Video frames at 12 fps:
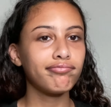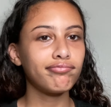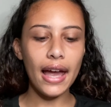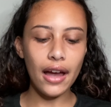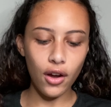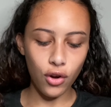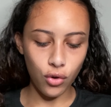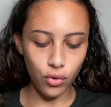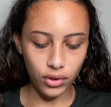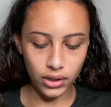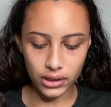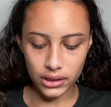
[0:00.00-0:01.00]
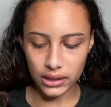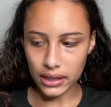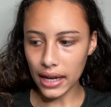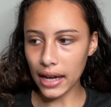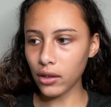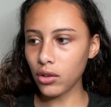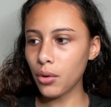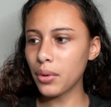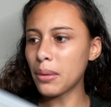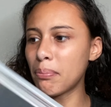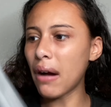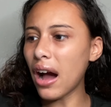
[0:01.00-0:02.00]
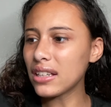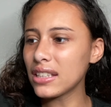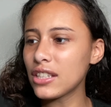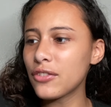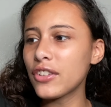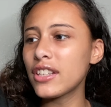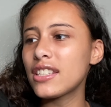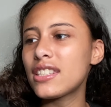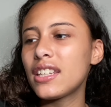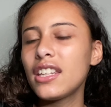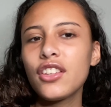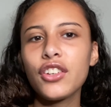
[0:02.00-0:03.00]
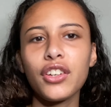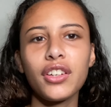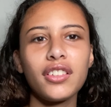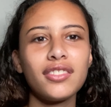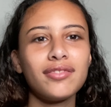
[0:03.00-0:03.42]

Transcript: Now, I don't know where the box is for these either.